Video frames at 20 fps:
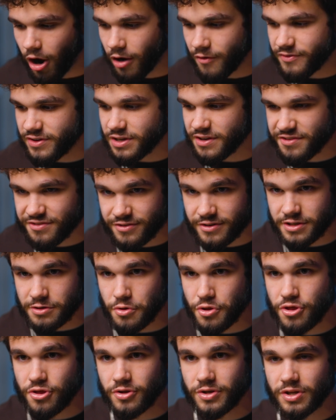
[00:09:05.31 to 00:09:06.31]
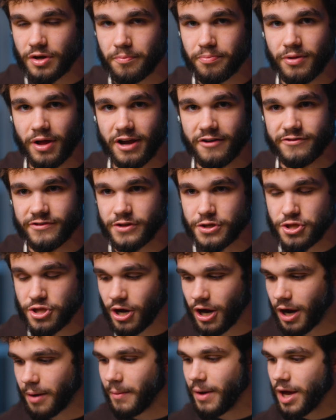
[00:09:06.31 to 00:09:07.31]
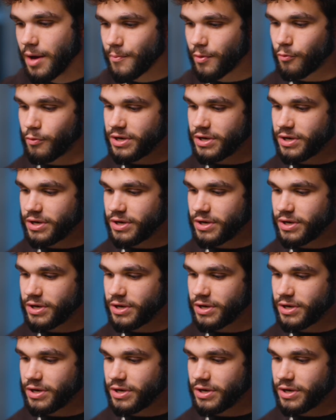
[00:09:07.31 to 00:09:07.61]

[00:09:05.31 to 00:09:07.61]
obviously you shouldn't apply for the job. But